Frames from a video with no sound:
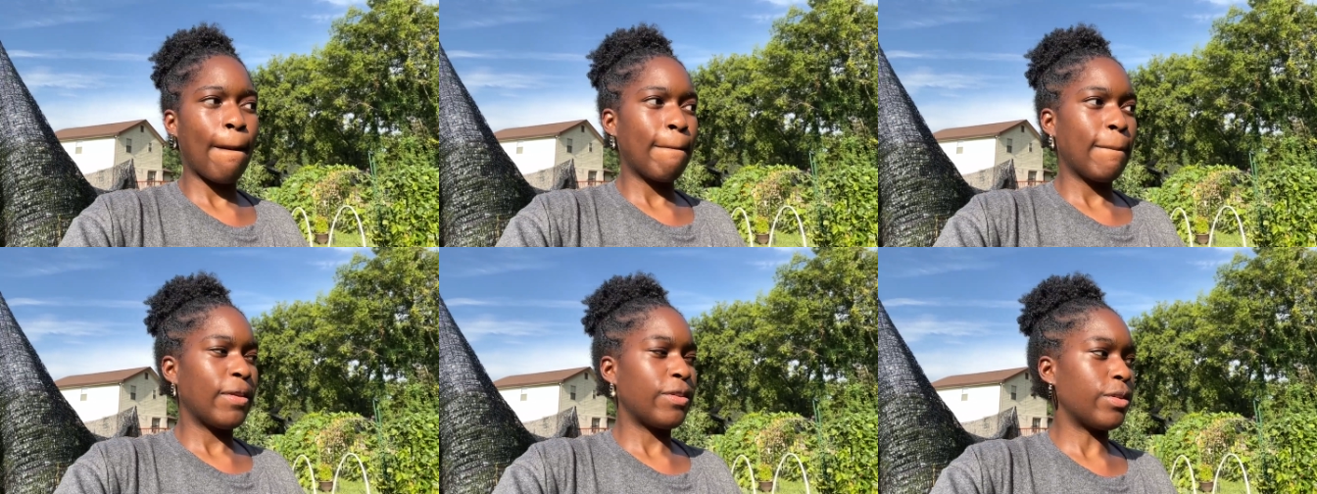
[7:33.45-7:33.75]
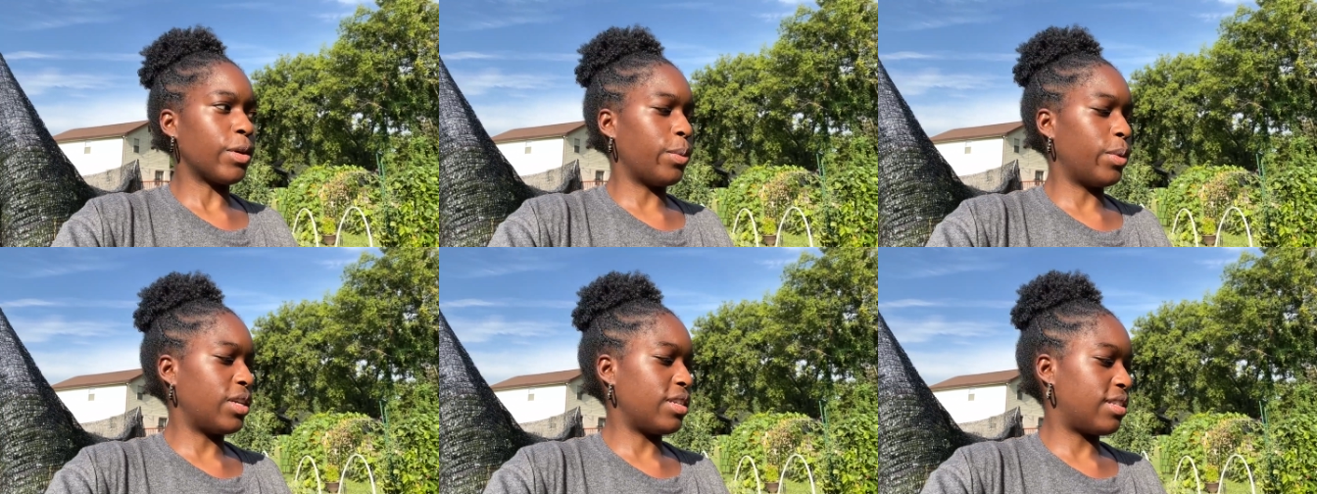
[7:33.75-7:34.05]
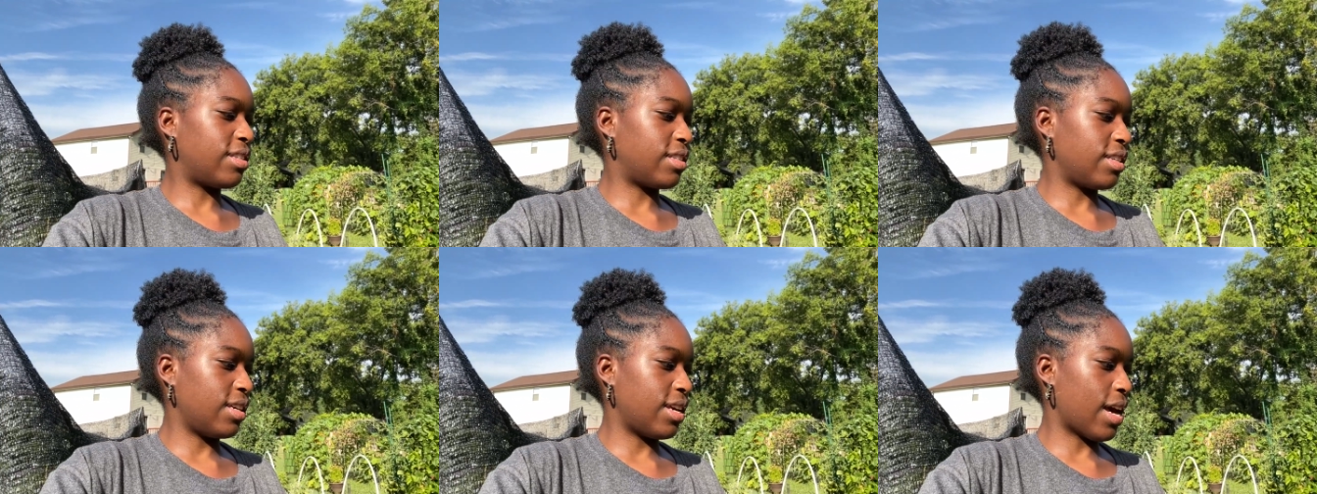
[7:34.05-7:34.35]
So I'm gonna
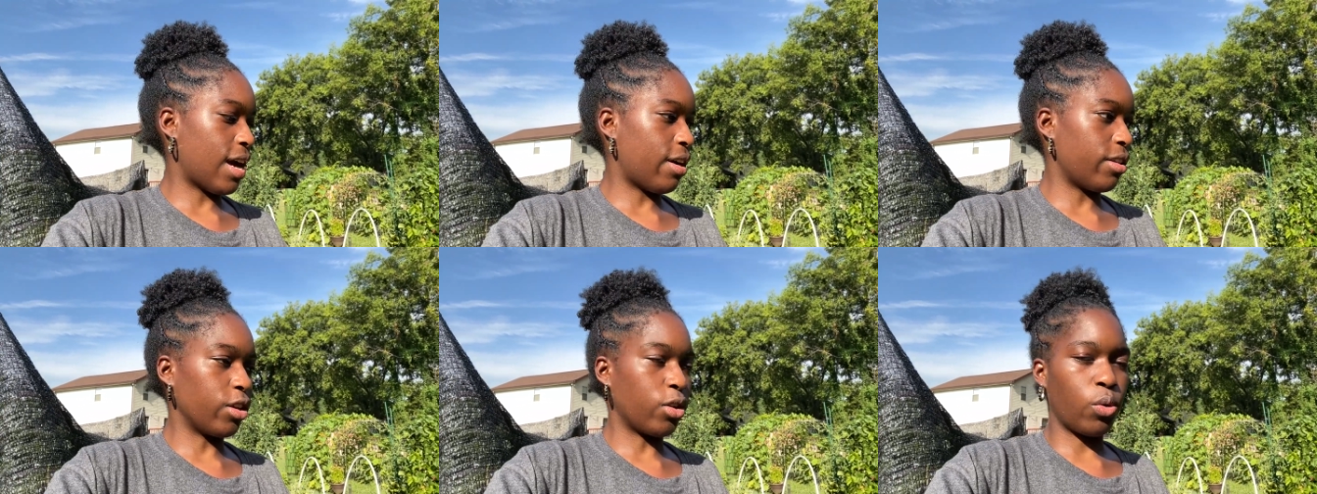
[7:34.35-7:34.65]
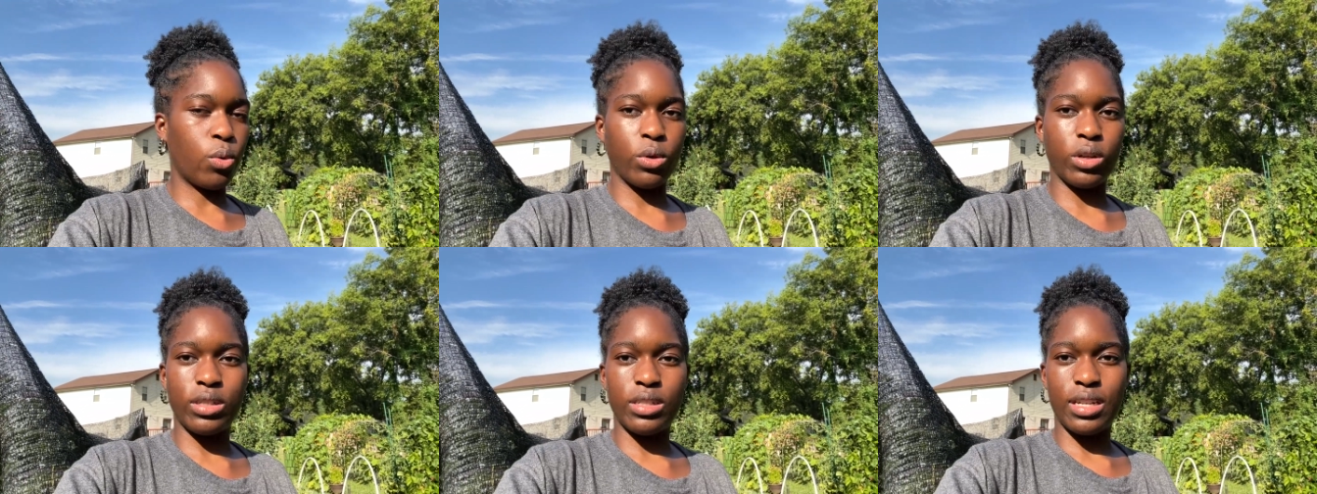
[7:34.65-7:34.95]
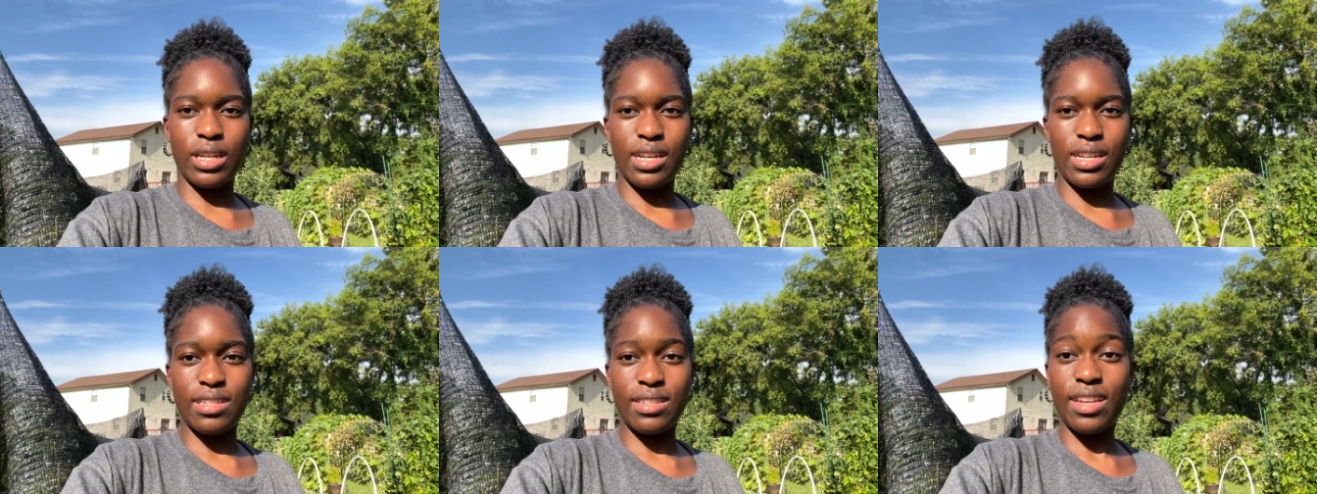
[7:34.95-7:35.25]
see how the corn
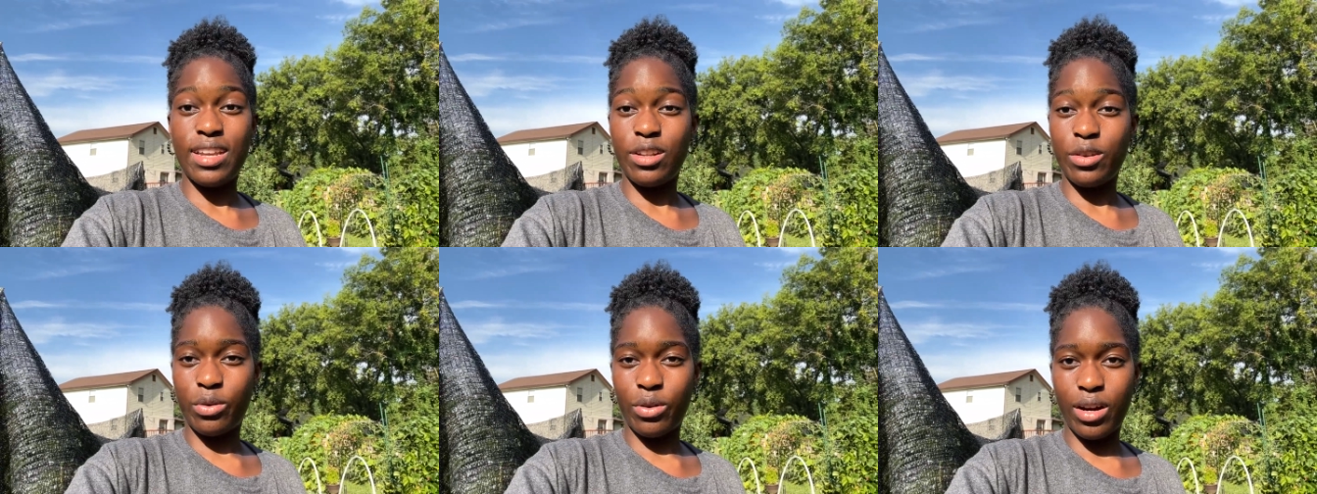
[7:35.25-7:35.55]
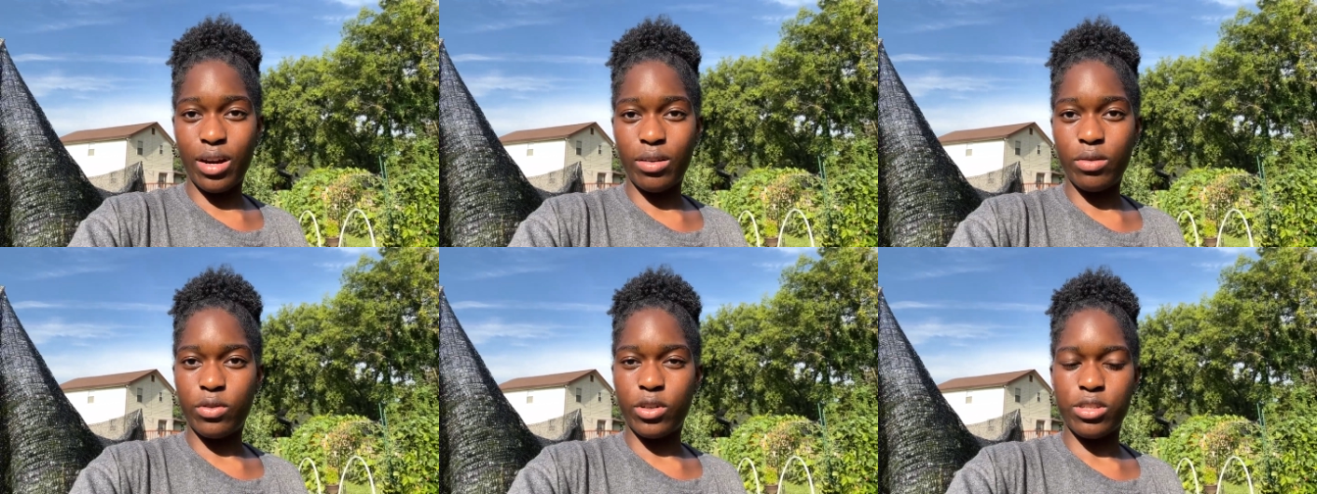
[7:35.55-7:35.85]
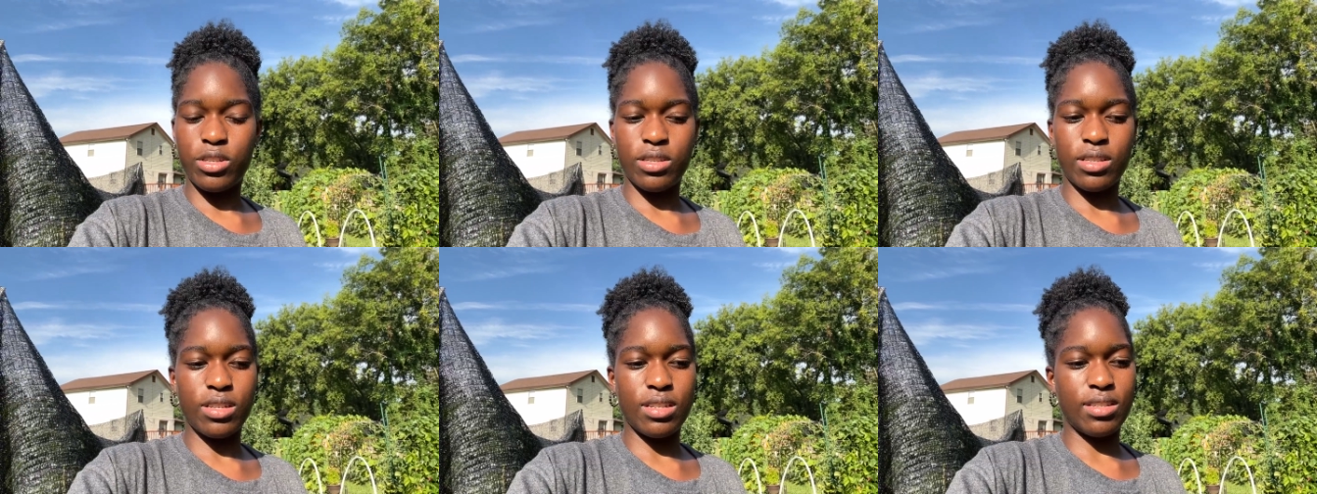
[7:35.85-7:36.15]
does in ground
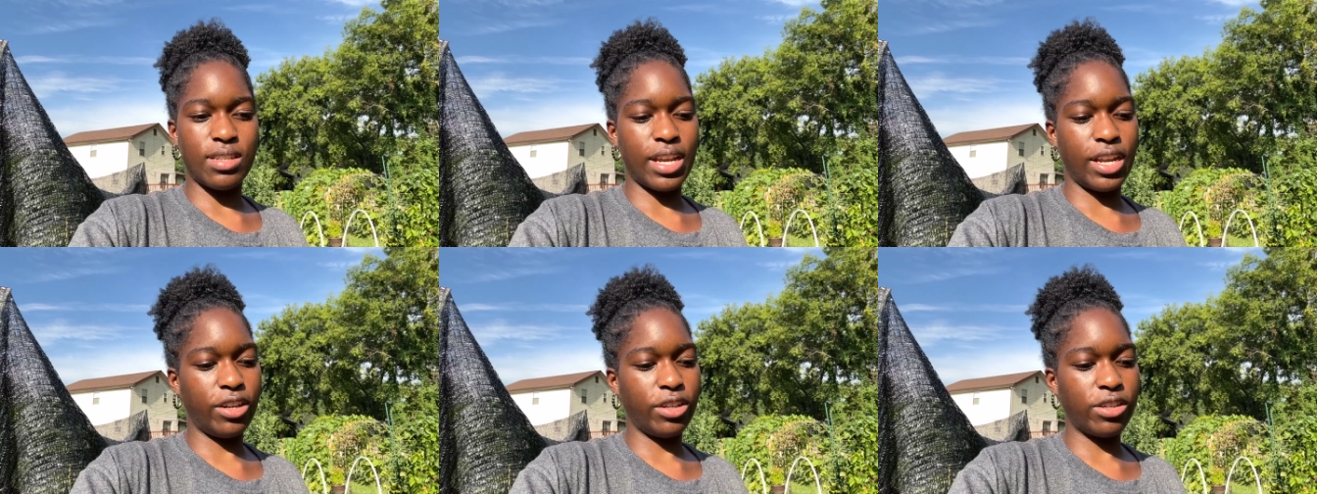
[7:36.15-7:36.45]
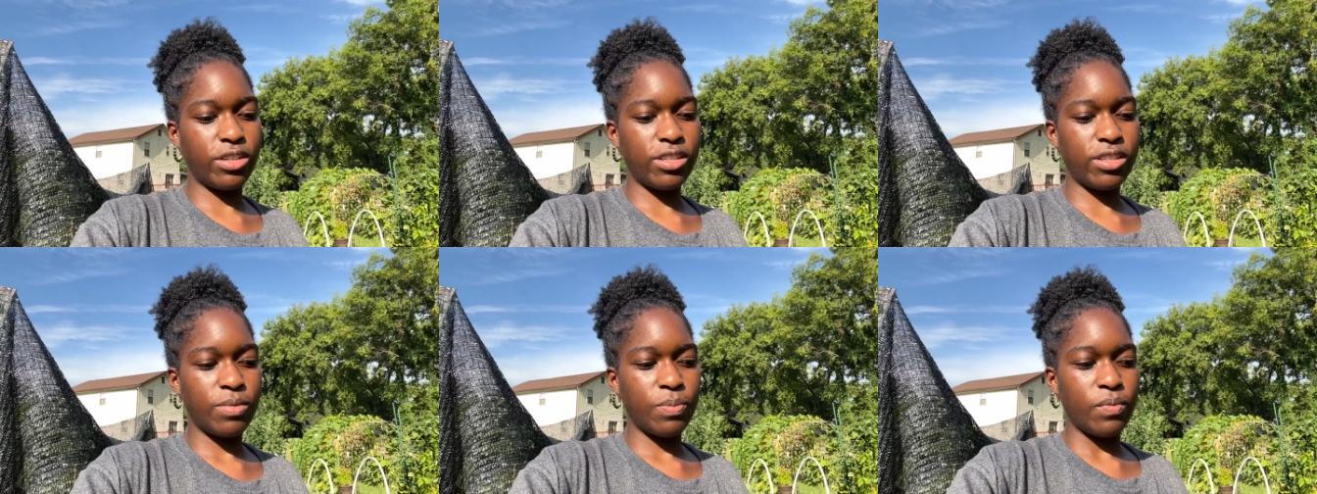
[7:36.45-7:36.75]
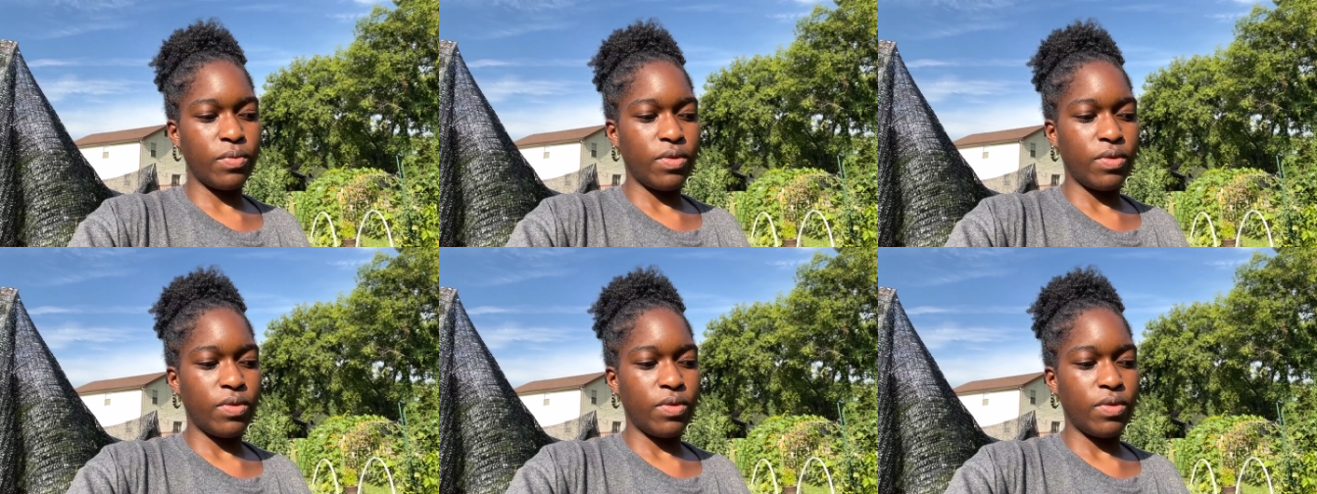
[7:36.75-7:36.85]
versus containers